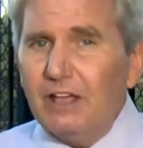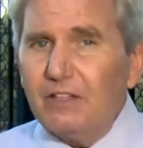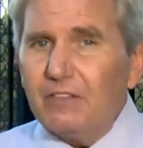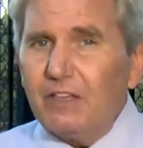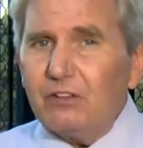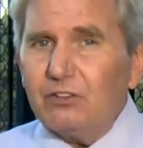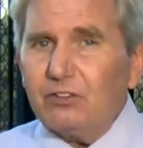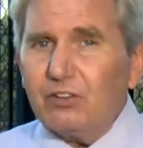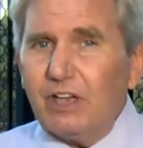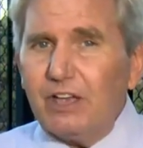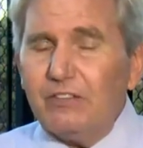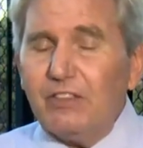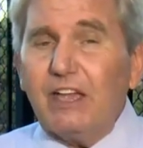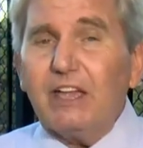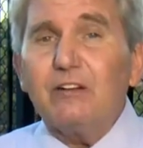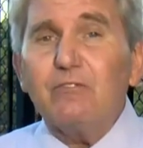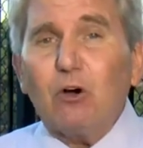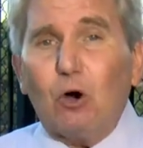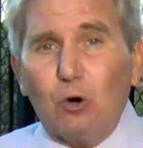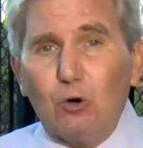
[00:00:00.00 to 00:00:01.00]
They say they
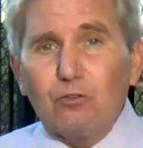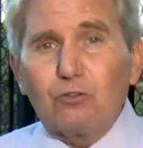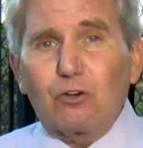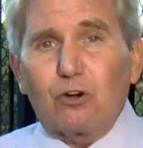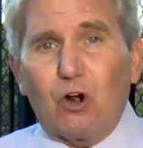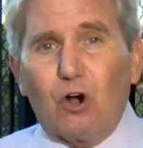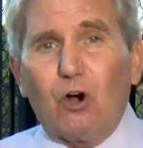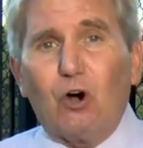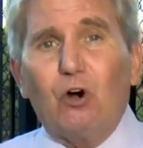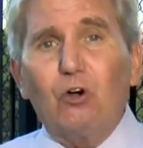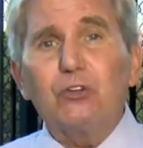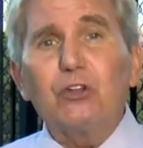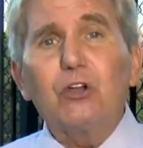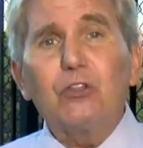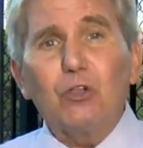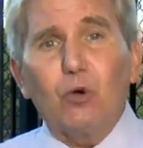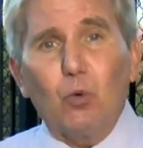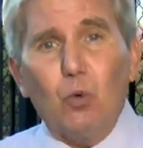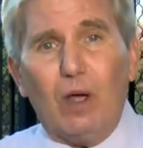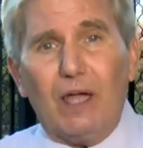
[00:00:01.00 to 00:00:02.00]
have overhauled
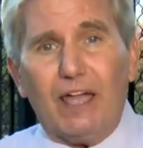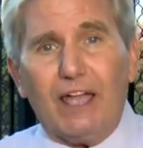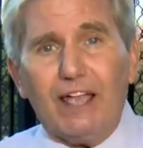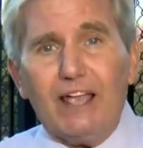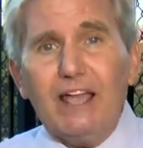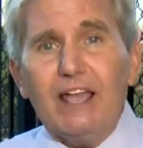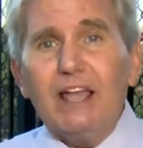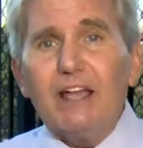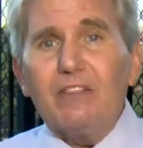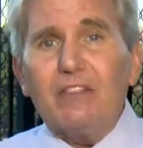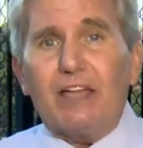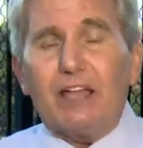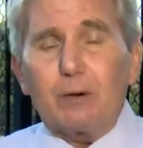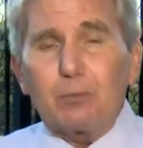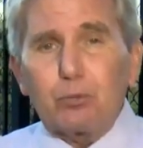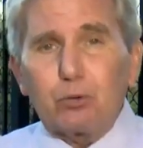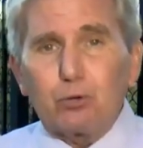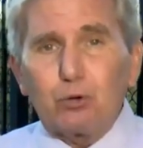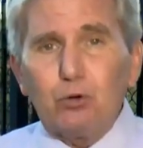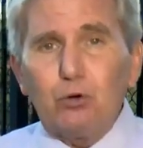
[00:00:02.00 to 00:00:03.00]
the way they
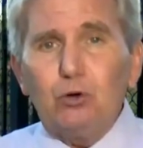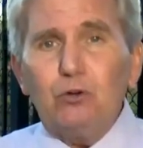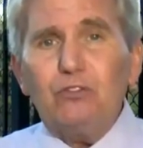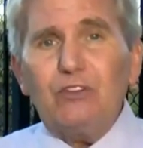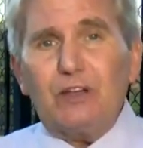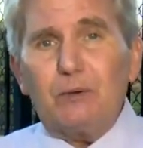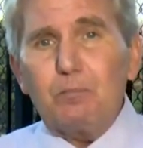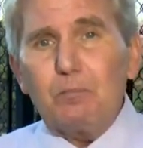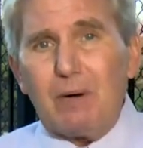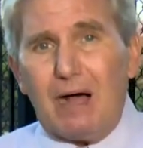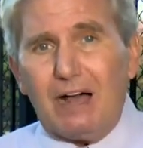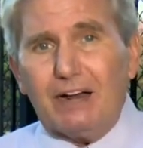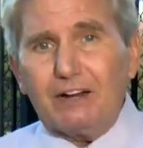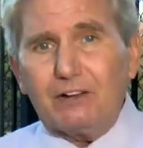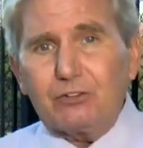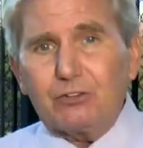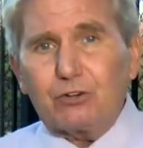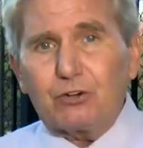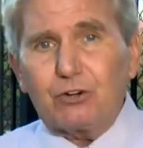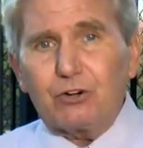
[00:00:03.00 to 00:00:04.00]
approve and
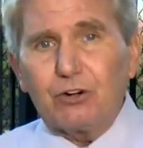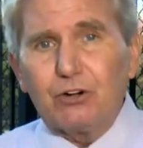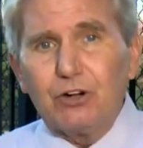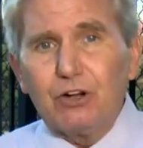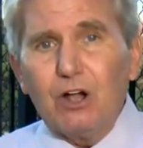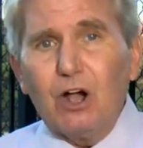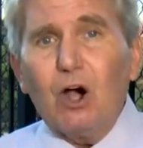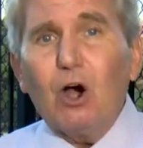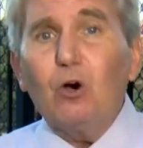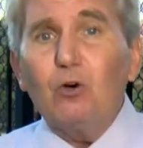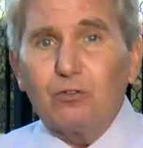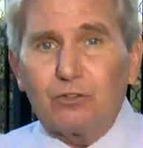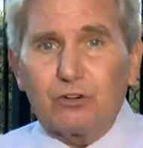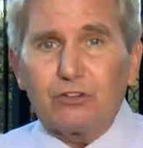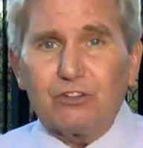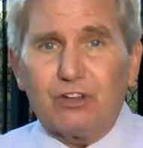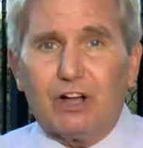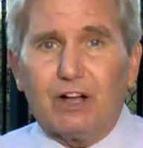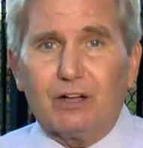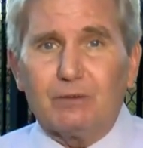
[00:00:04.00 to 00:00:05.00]
monitor
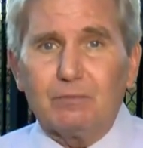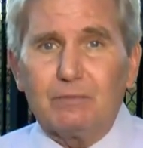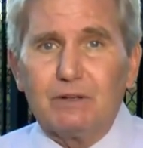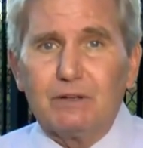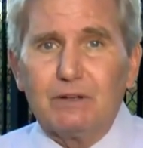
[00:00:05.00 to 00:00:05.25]
overtime.